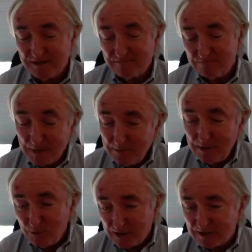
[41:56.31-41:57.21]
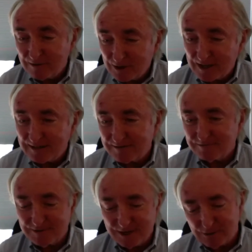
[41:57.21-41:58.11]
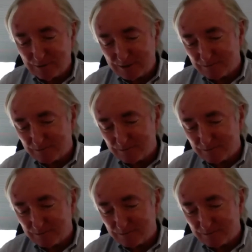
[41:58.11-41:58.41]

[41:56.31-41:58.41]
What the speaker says: maybe we can look at, there are some